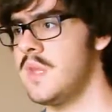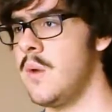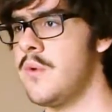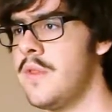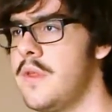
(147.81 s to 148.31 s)
now
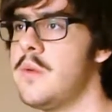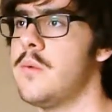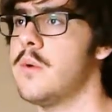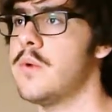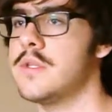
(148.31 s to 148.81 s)
we're in the
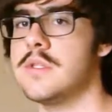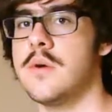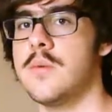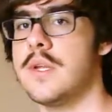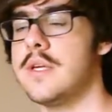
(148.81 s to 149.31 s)
what, what is
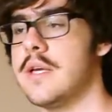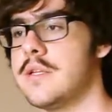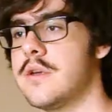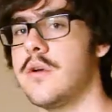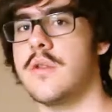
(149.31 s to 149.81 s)
what he like
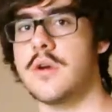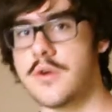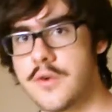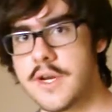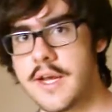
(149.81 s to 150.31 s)
to call the
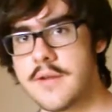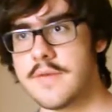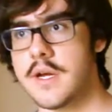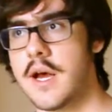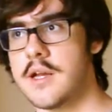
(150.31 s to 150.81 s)
creative
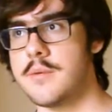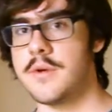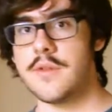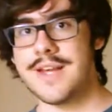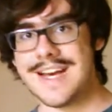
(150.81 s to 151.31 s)
economy
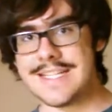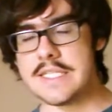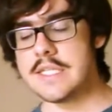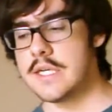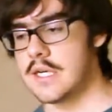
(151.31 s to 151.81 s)
or the
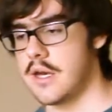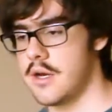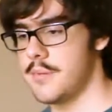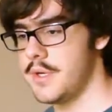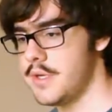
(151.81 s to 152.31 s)
idea
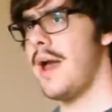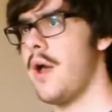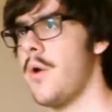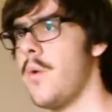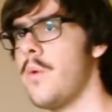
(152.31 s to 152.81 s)
economy
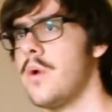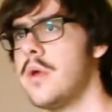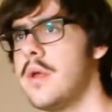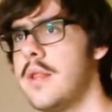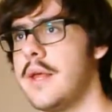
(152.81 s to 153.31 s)
how
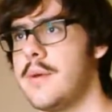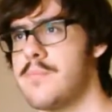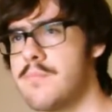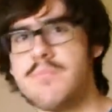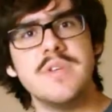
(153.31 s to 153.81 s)
like
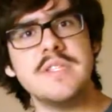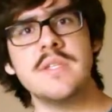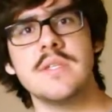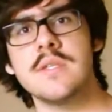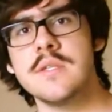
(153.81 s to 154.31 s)

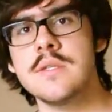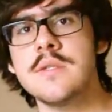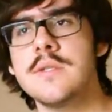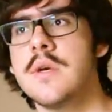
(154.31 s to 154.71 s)
businesses